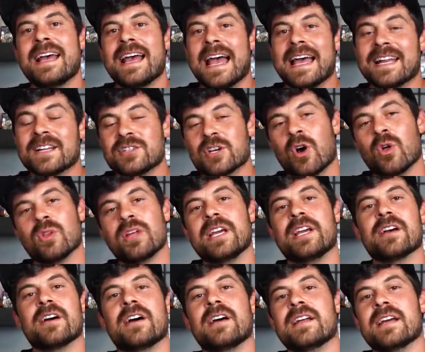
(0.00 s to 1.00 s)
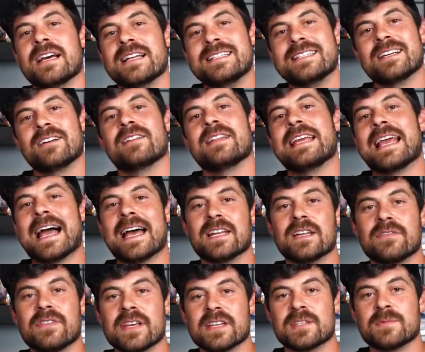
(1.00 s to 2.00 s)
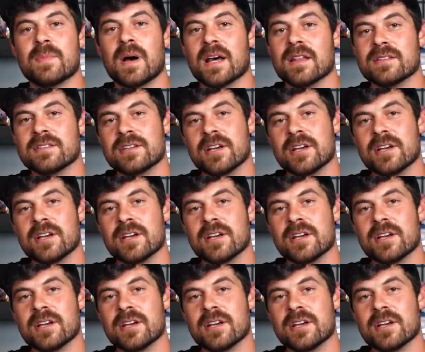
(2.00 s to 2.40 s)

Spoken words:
and it's only good until the end of this month.